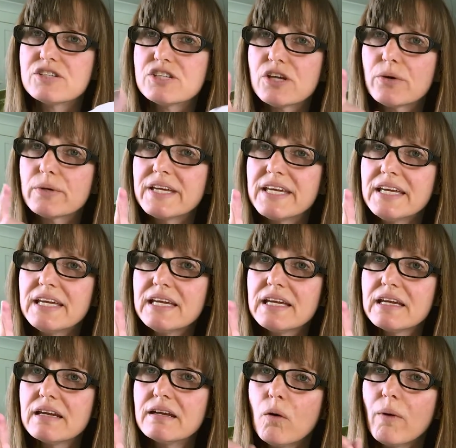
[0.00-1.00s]
And so
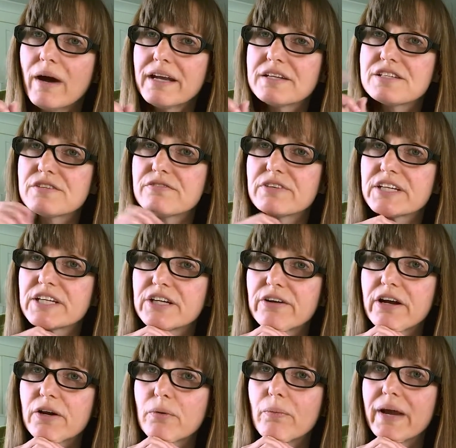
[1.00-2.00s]
he wanted to
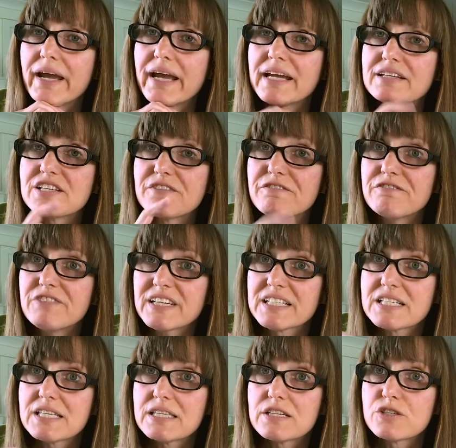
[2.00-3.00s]
figure out a way to
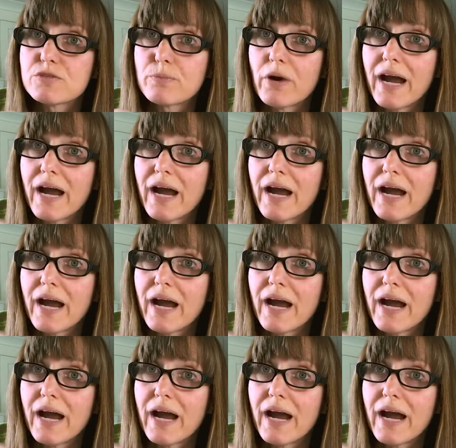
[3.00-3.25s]
fix this